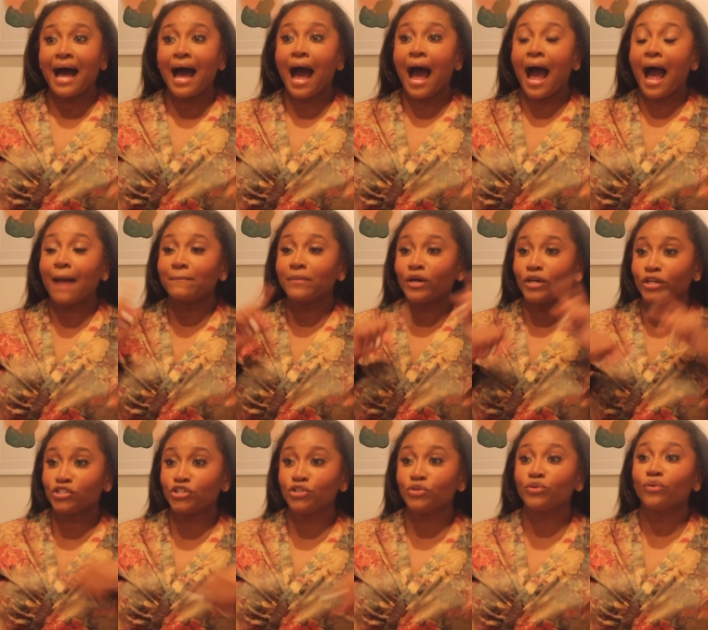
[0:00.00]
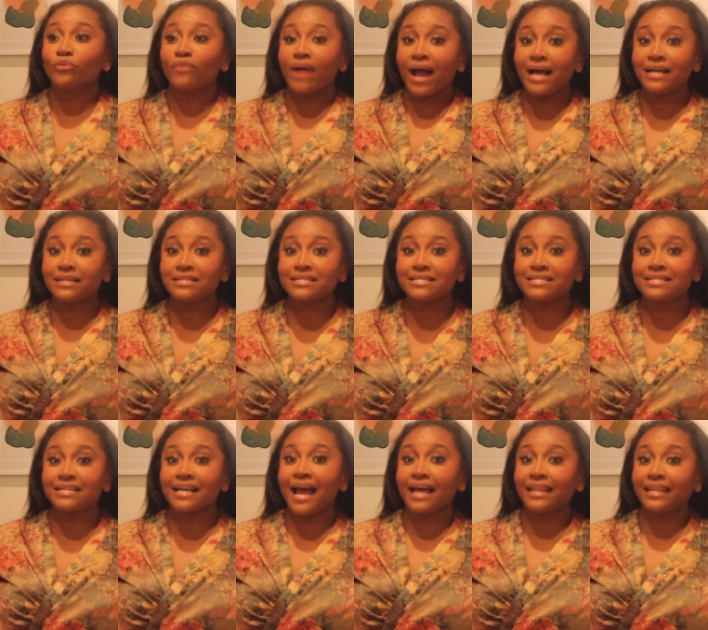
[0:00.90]
I'm gonna do the
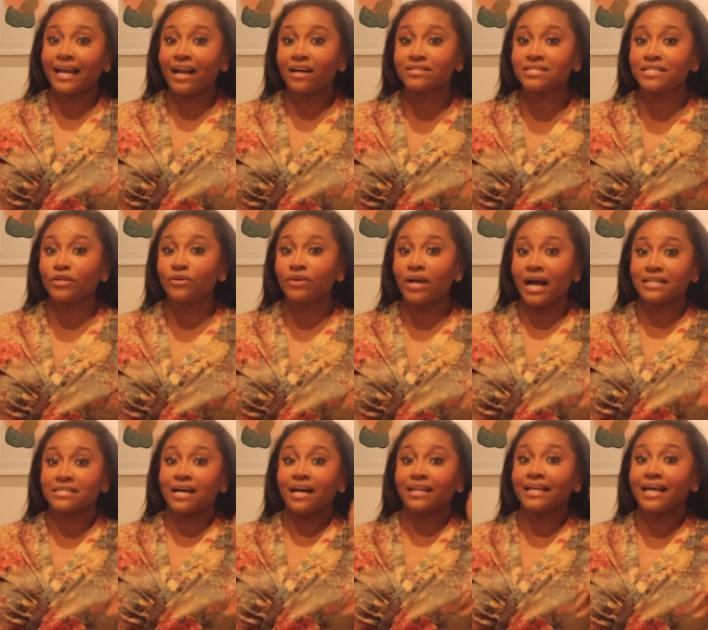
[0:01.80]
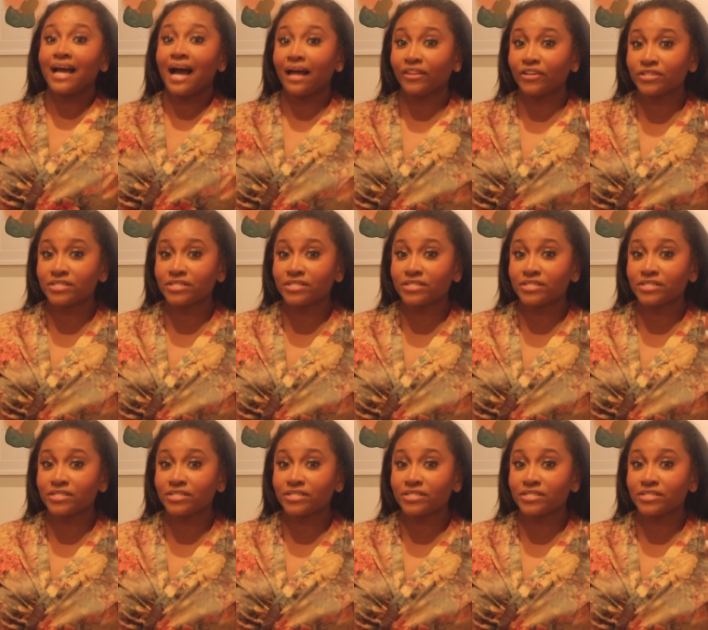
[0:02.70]
rest, and then I'll see you guys on the other